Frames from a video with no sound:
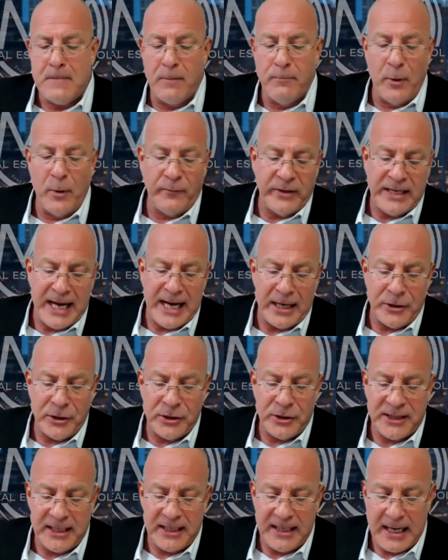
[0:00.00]
Moving down, you
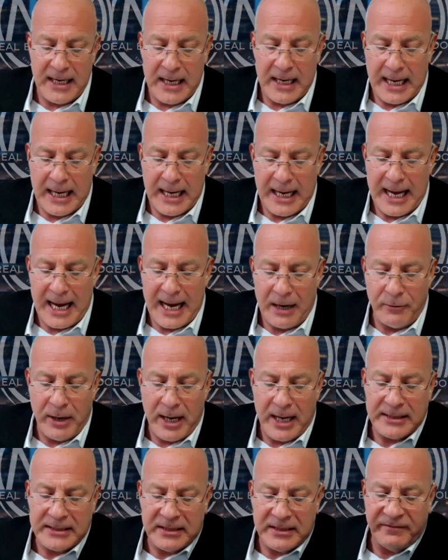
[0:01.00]
see
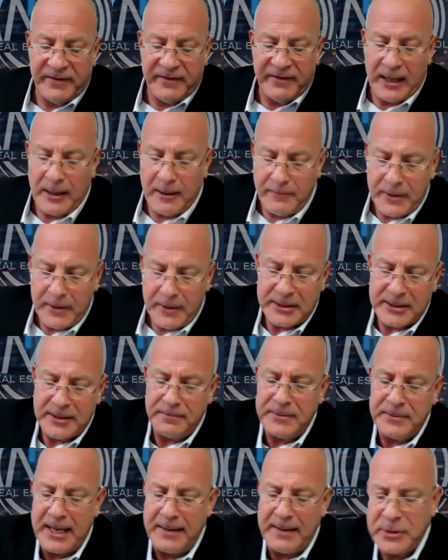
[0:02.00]
high-rise developments,
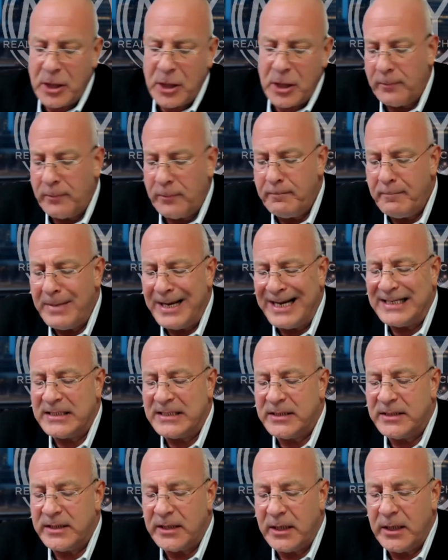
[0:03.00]
sometimes called
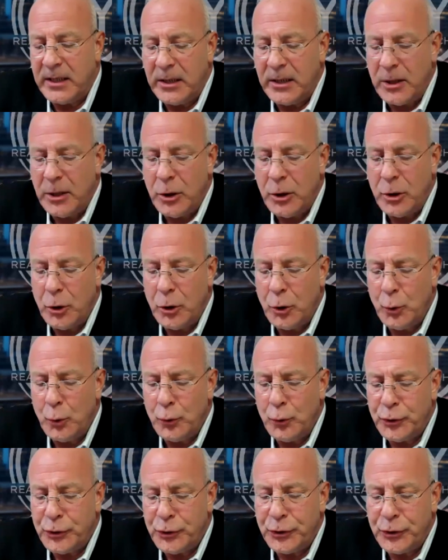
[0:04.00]

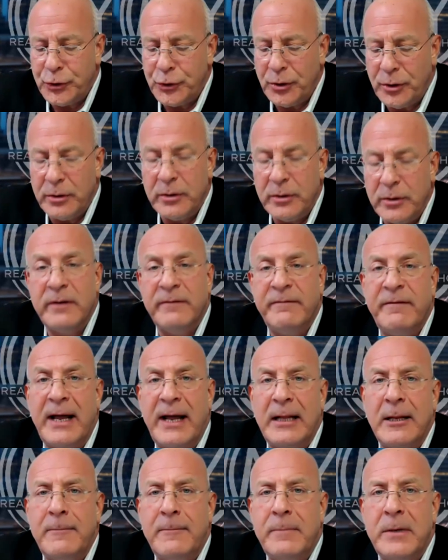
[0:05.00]
mixed-use
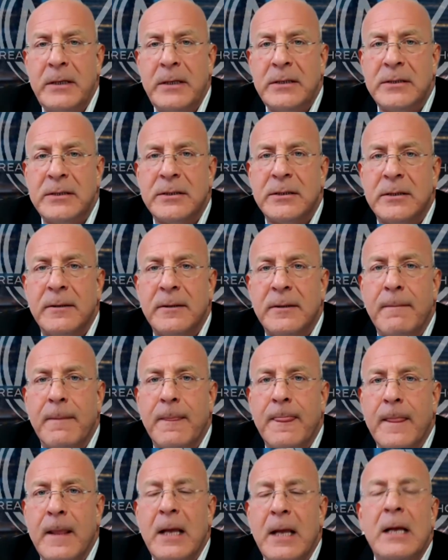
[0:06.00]
developments.
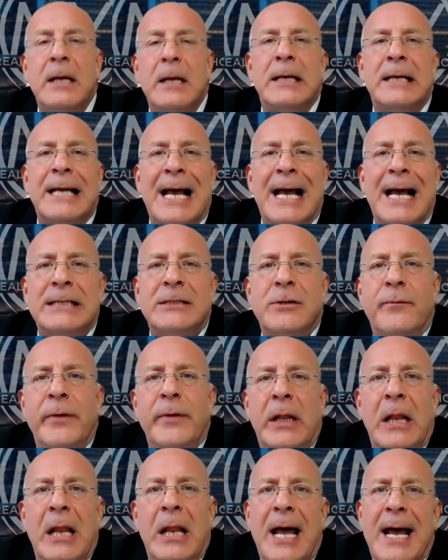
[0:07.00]
Guys, over
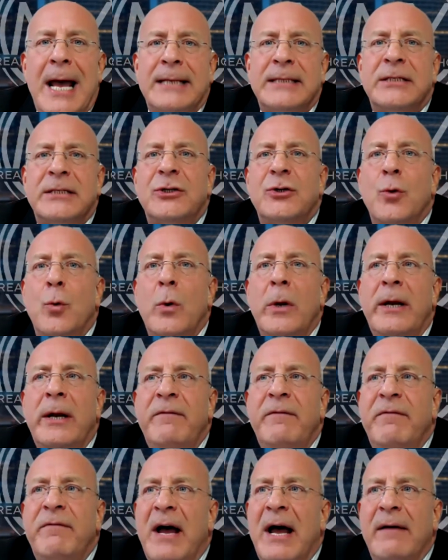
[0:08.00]
the last
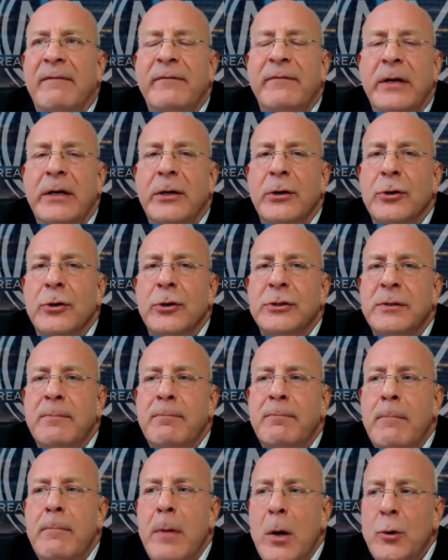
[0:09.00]
25 years,
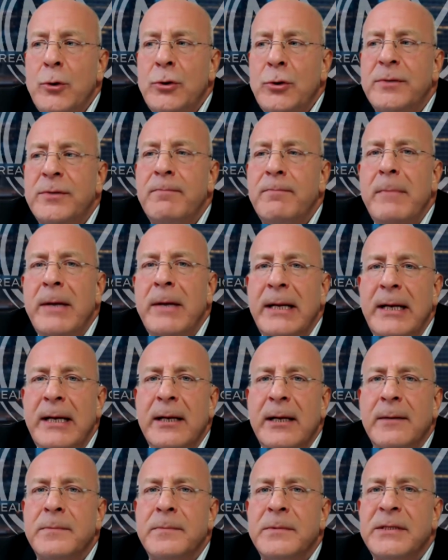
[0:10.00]
most
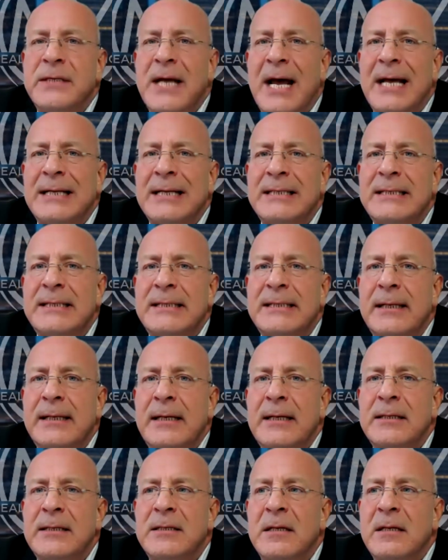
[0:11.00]
medium-sized
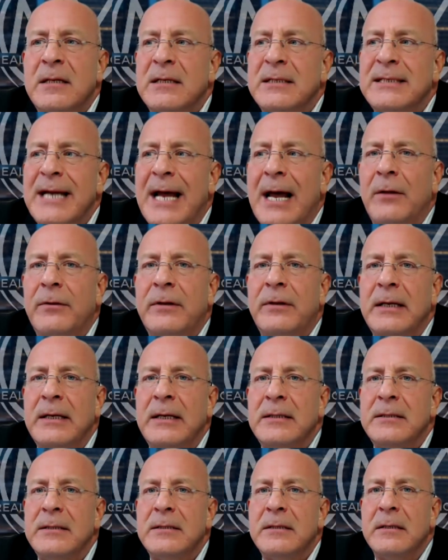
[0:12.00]
cities in the
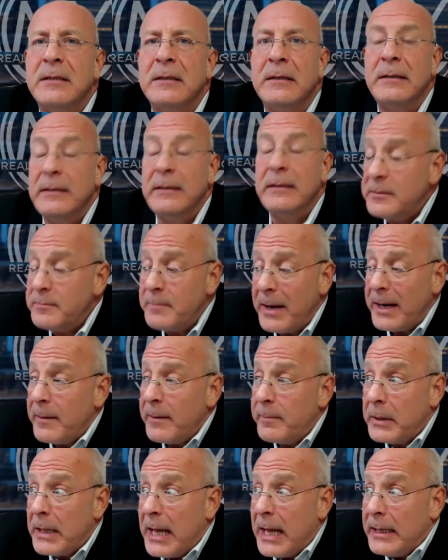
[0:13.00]
Southeast, this may
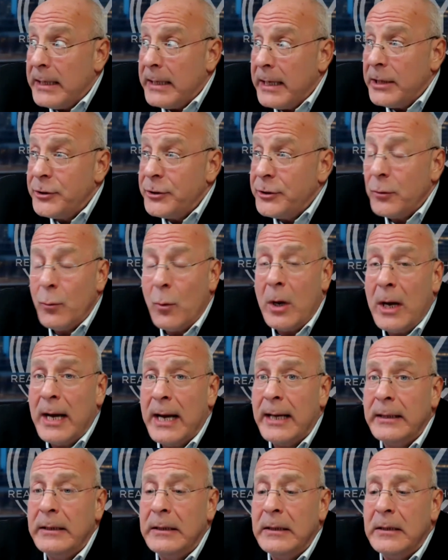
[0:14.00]
apply
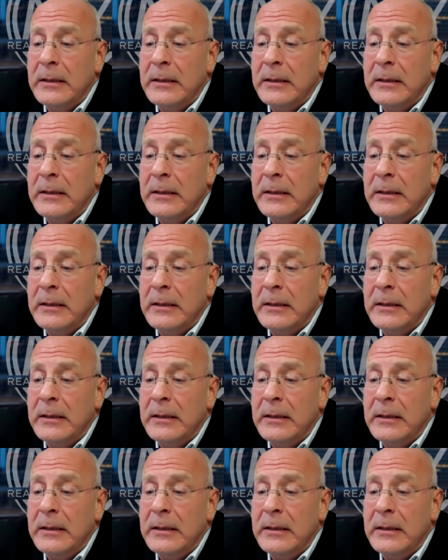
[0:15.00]
nationwide,